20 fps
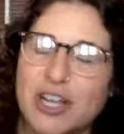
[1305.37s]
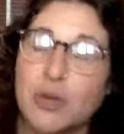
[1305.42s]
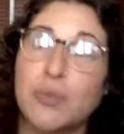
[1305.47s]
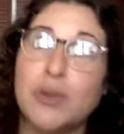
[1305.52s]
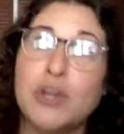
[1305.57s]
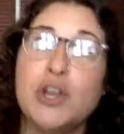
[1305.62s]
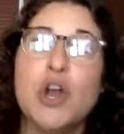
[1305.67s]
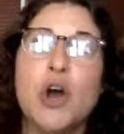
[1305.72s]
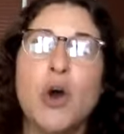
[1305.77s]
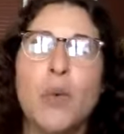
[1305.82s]
We
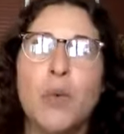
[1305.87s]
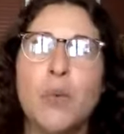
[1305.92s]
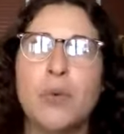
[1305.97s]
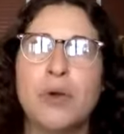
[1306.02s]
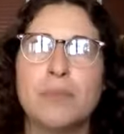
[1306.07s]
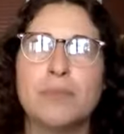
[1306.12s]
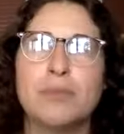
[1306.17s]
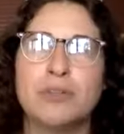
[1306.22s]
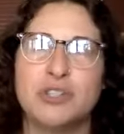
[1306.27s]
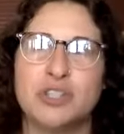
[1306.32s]
know when
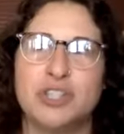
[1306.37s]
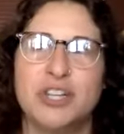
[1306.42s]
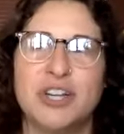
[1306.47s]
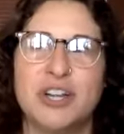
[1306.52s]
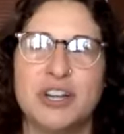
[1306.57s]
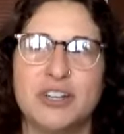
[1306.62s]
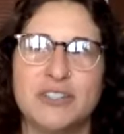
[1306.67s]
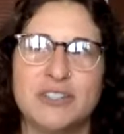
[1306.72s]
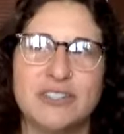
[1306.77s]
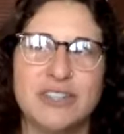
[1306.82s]
we're bullshitting
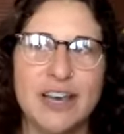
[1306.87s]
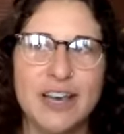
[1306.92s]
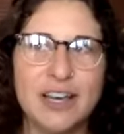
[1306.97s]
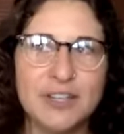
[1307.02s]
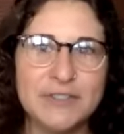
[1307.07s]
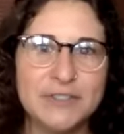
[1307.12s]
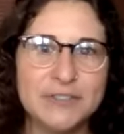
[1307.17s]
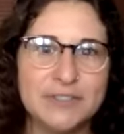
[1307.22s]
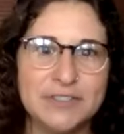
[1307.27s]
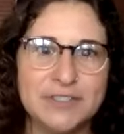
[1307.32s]

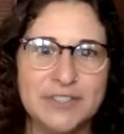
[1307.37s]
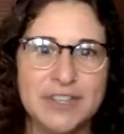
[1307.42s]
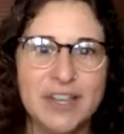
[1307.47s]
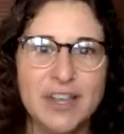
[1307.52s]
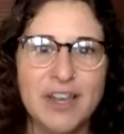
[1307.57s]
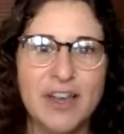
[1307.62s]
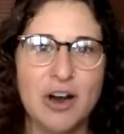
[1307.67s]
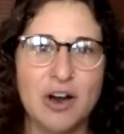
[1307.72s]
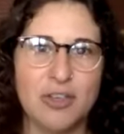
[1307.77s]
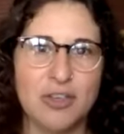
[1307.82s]
ourselves,
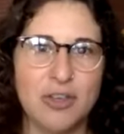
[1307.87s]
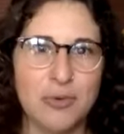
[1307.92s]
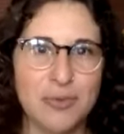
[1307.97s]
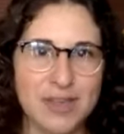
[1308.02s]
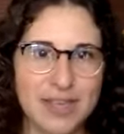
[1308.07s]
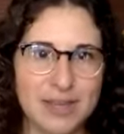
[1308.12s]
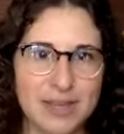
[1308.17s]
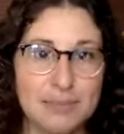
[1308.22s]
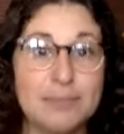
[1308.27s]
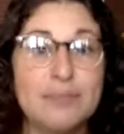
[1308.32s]
although we
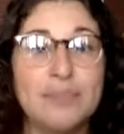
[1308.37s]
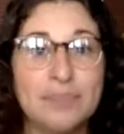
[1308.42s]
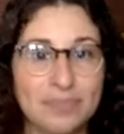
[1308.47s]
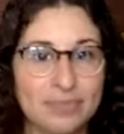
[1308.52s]
can